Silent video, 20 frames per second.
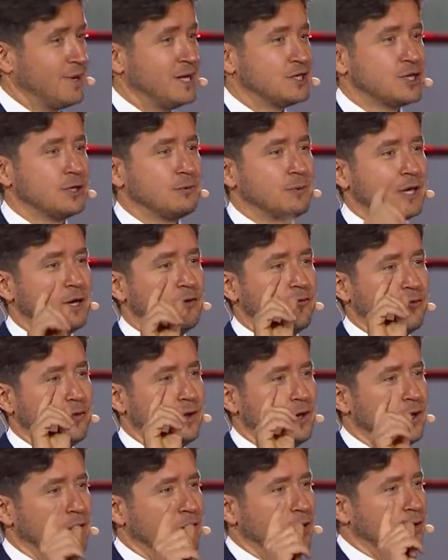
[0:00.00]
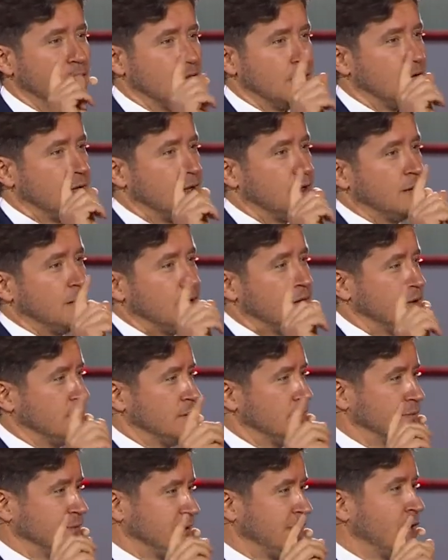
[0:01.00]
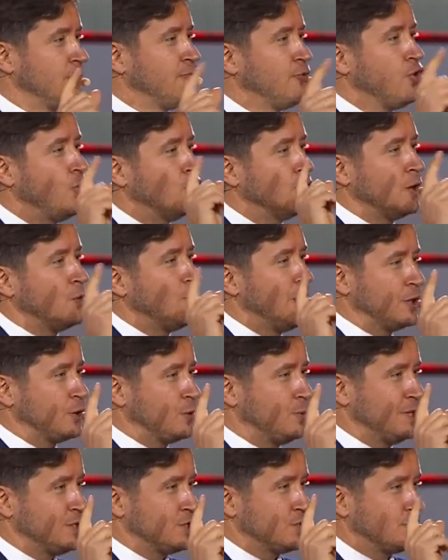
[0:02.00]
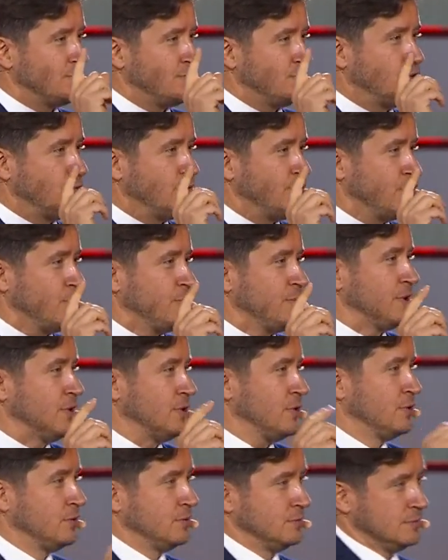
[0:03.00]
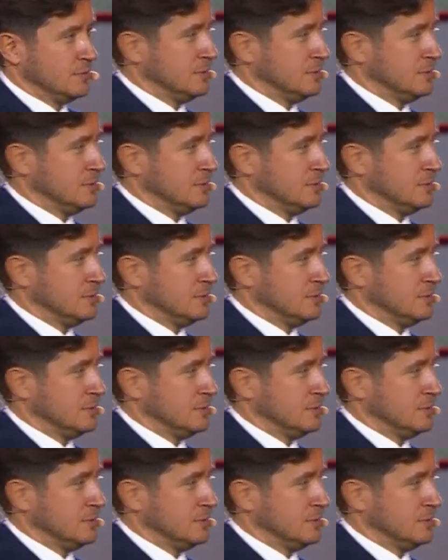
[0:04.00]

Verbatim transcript: much. And we have only time for only one question from, from the hall.